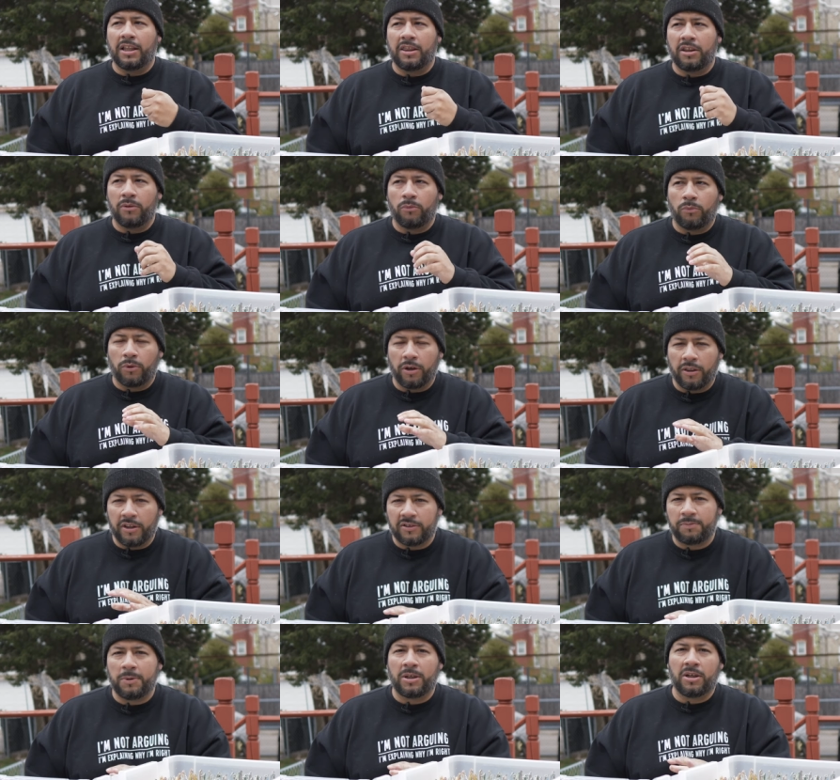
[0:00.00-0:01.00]
where
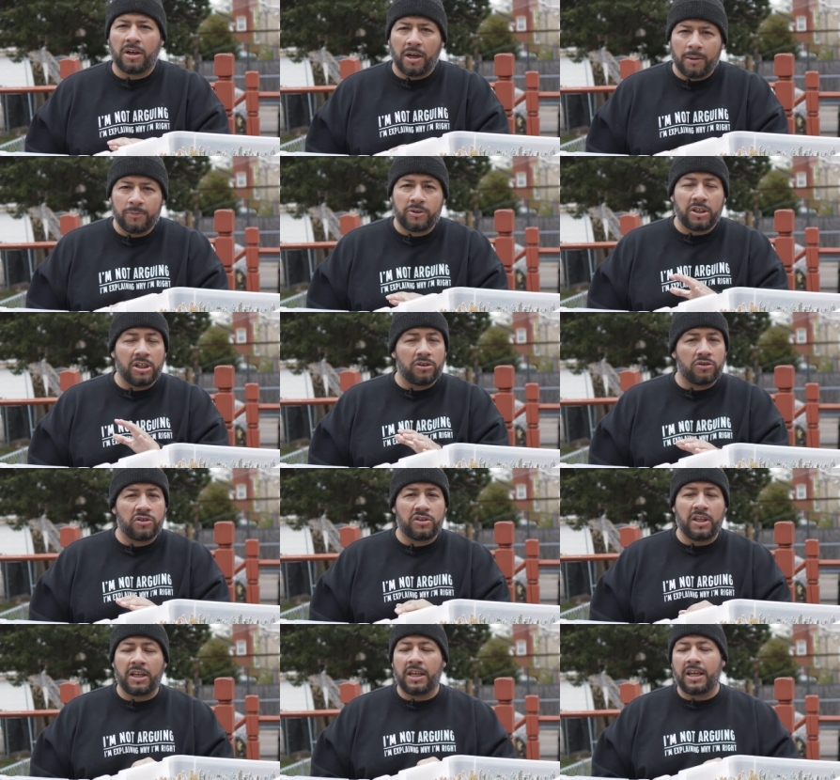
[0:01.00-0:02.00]
this becomes
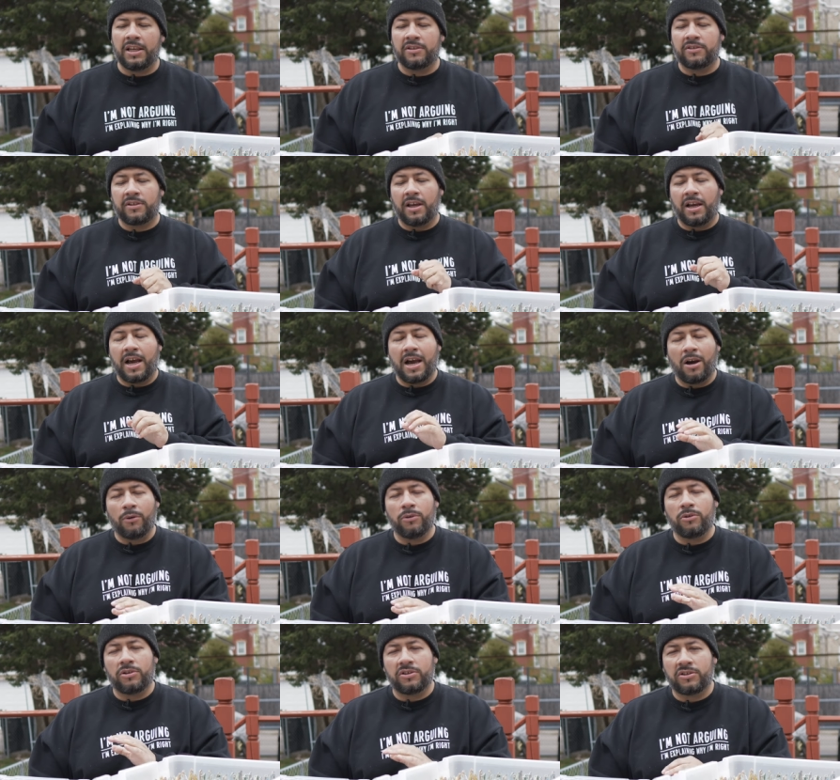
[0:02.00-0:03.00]
interesting is how
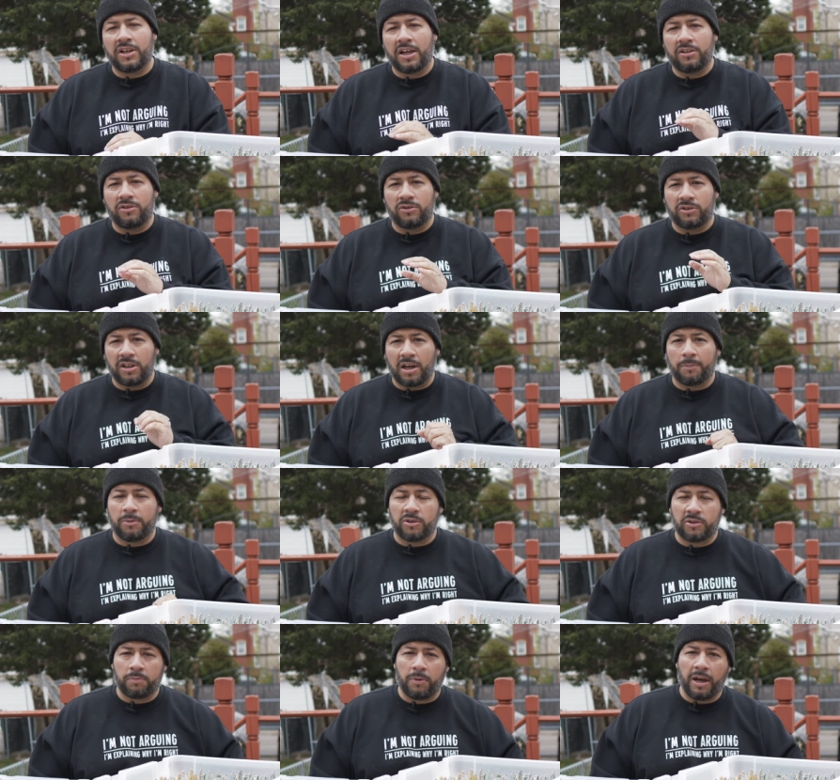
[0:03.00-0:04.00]
you decide to set up your
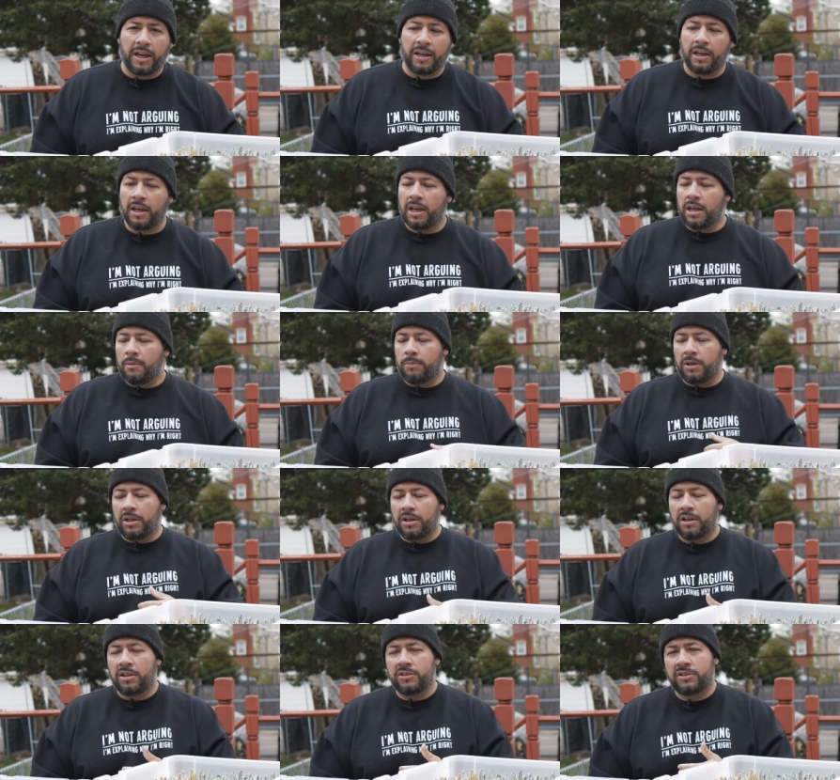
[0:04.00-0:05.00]
spread.
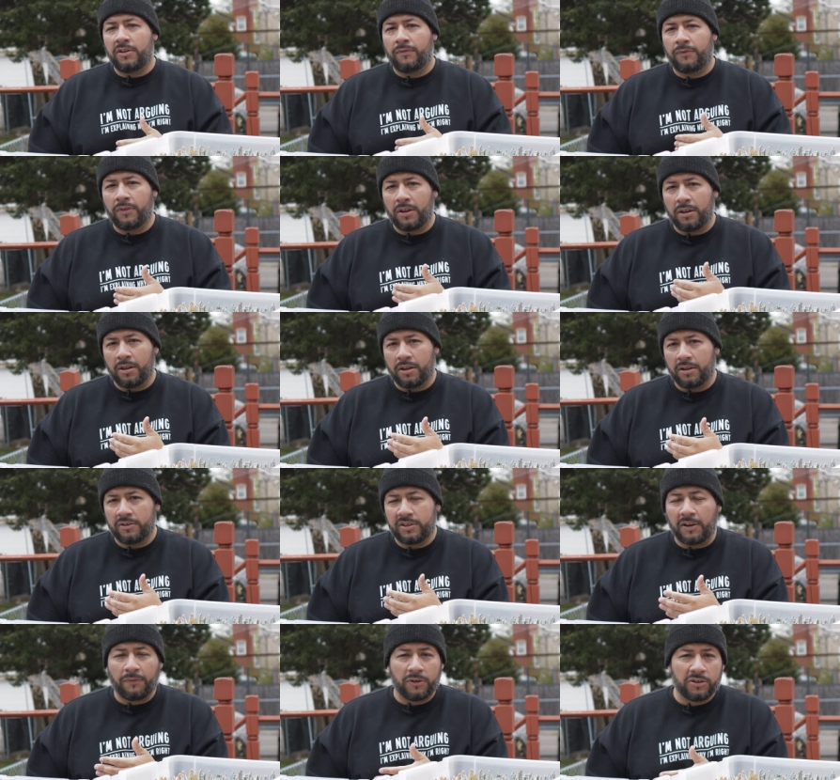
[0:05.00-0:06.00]
Because if, uh,
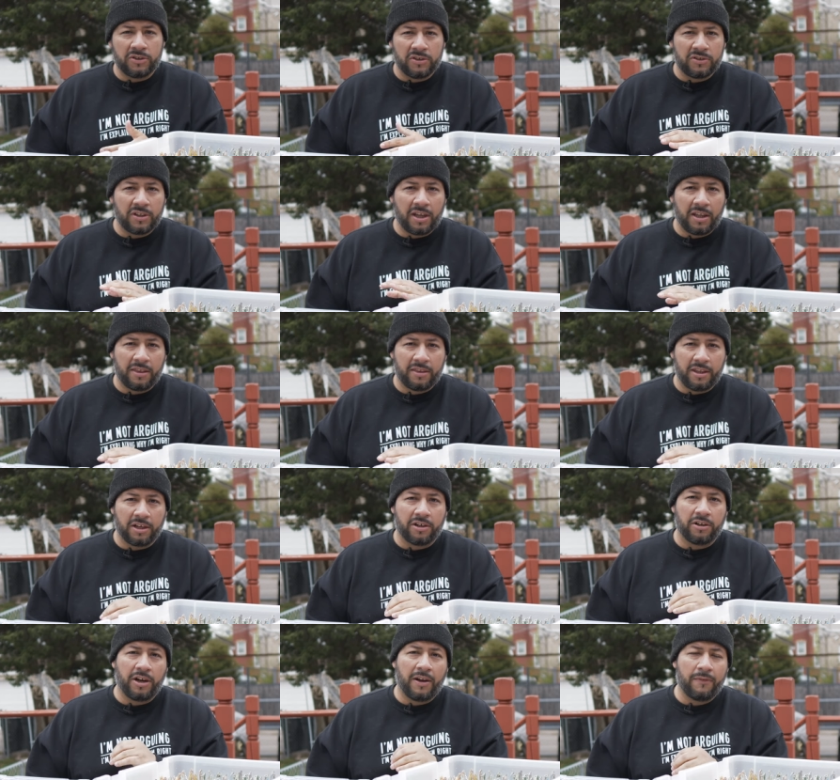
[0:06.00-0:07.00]
say for instance, a
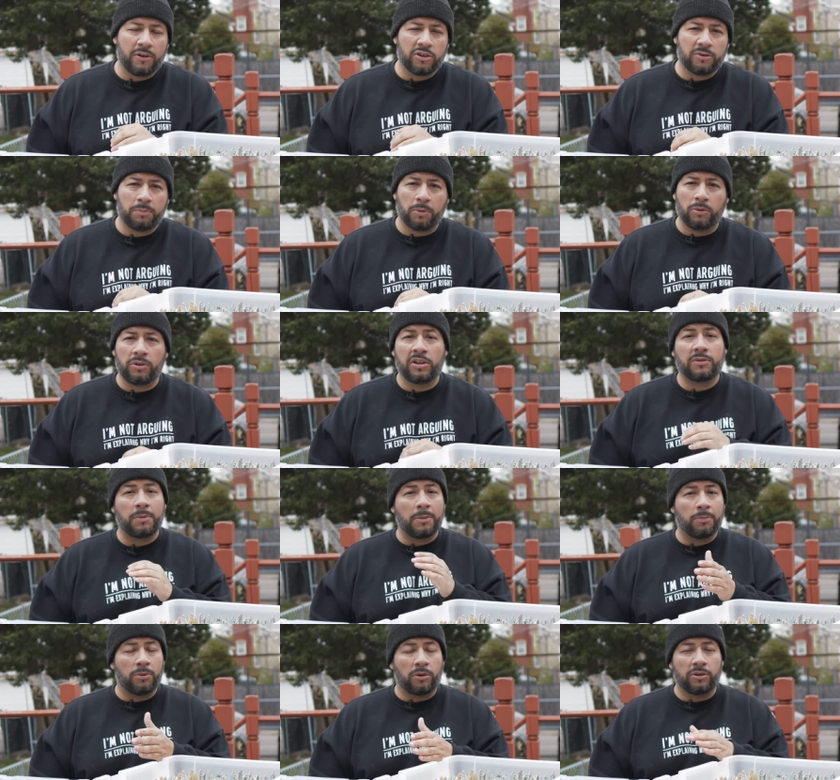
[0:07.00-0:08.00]
thicker, heavier spoon needs to
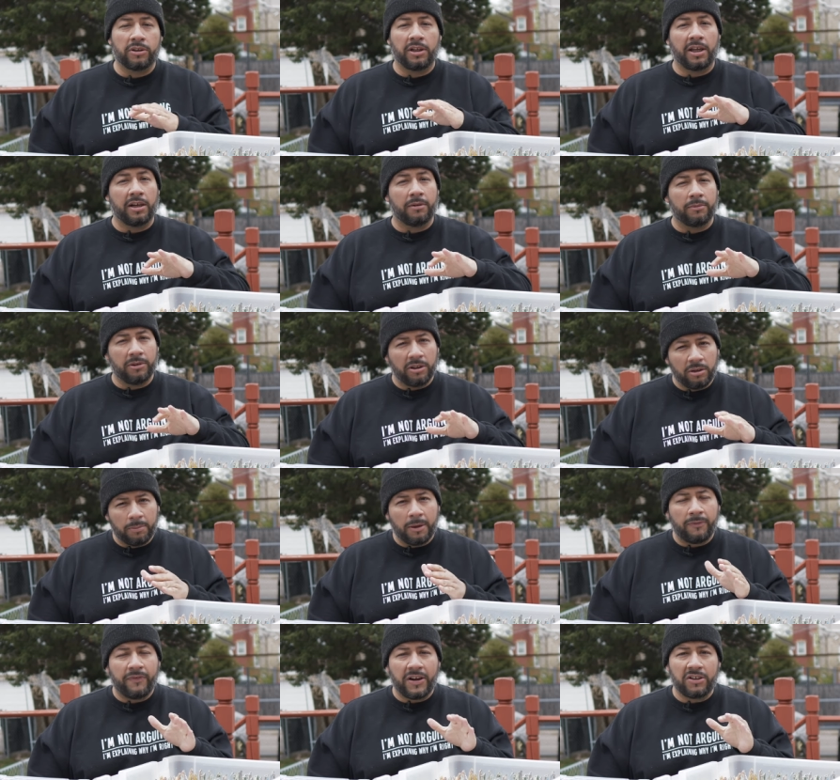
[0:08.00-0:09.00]
be pulled at a little
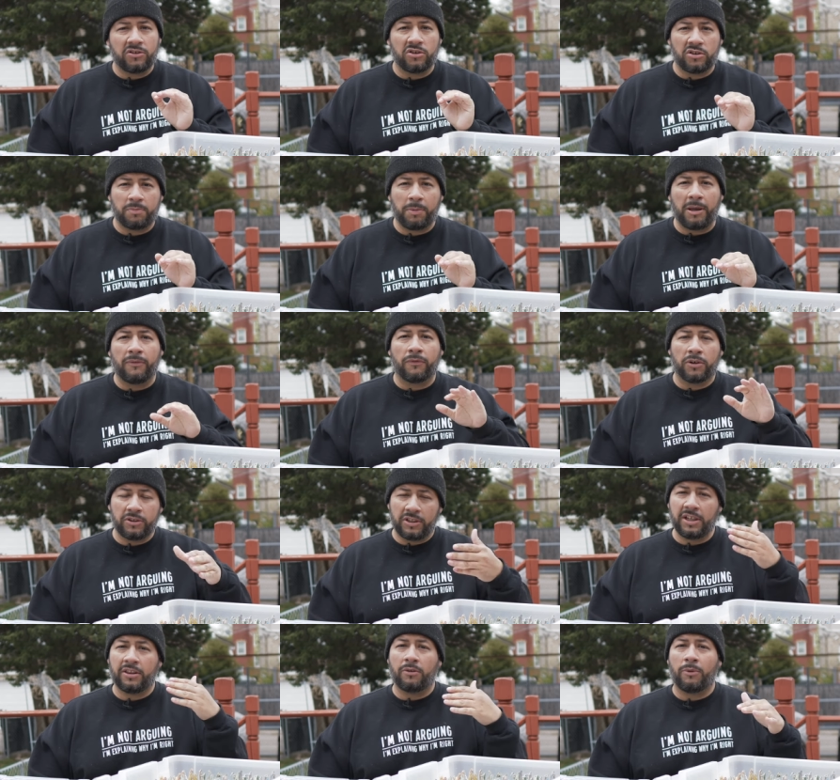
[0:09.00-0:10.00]
bit faster speed for it
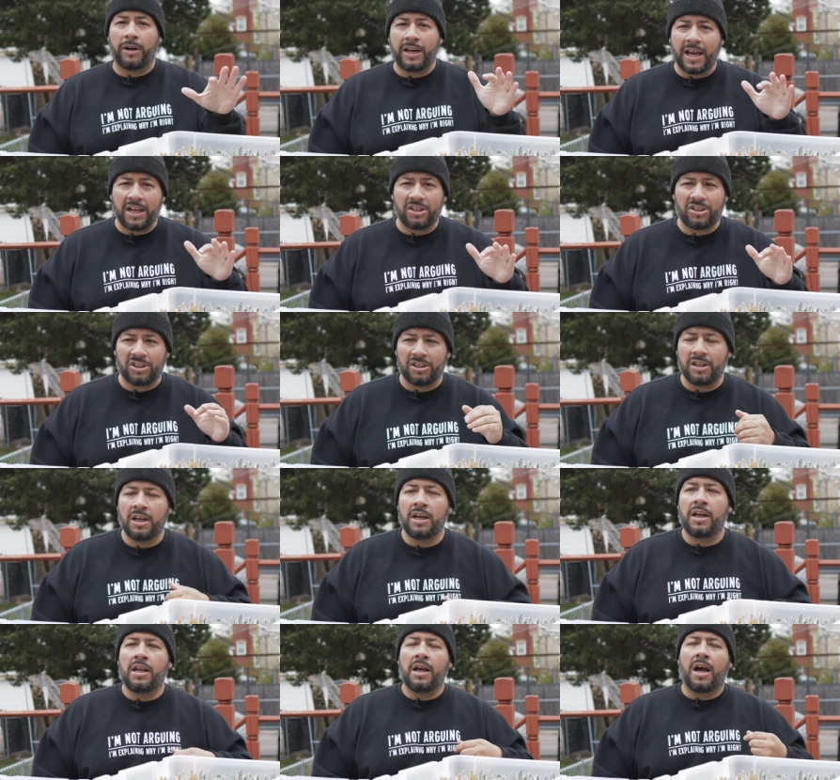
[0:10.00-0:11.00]
to get the right action,
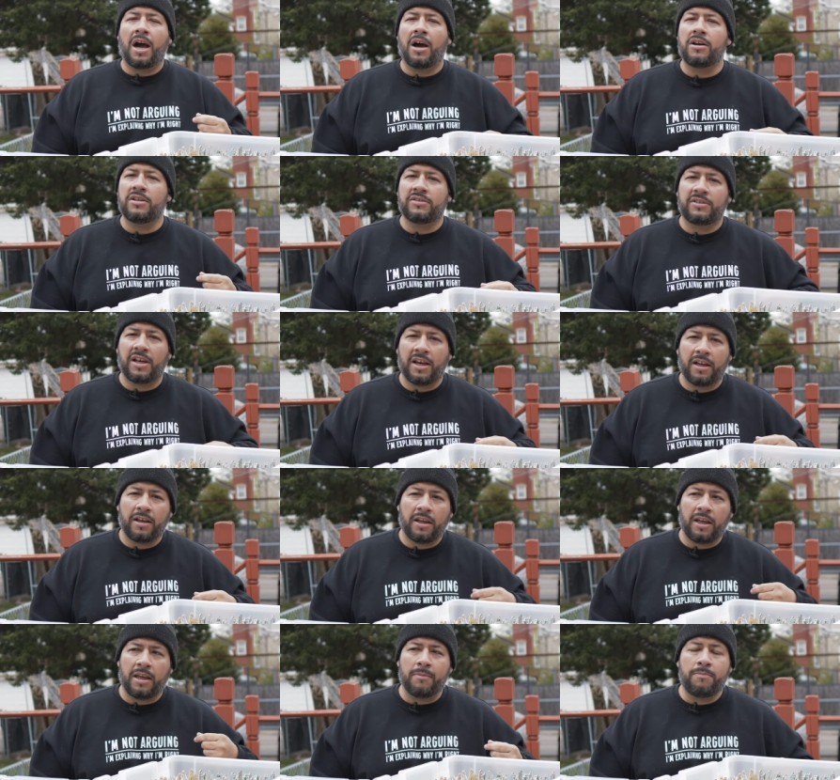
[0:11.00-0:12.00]
how does that
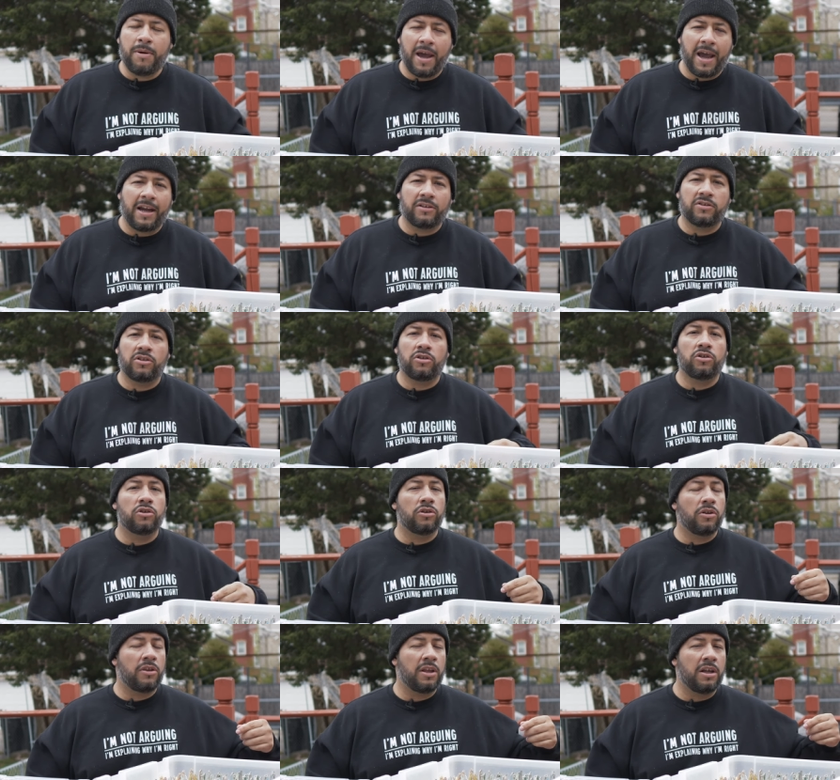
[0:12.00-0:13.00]
impact
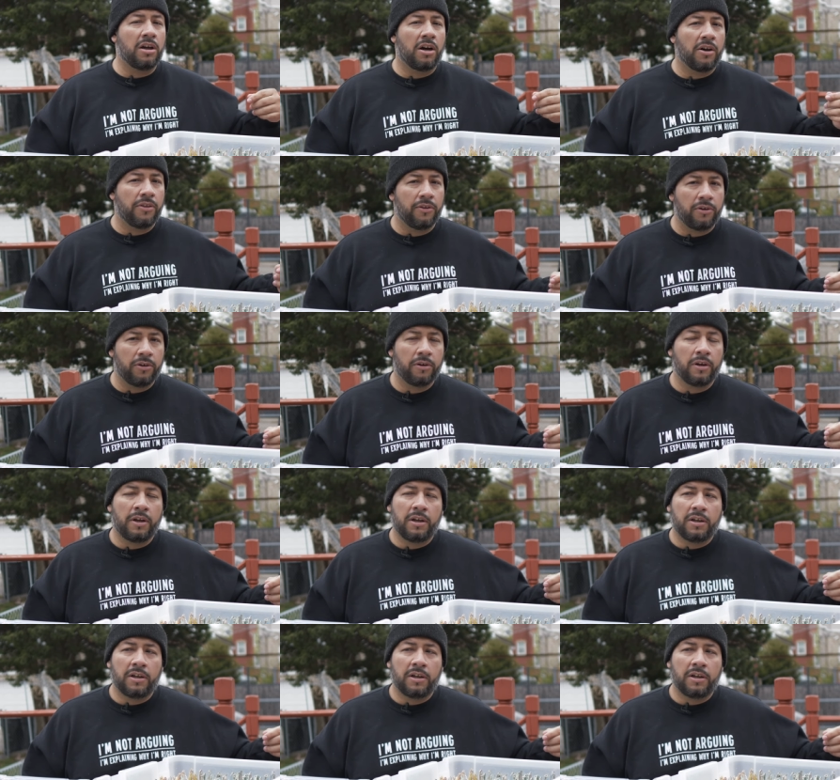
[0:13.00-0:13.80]
your, the other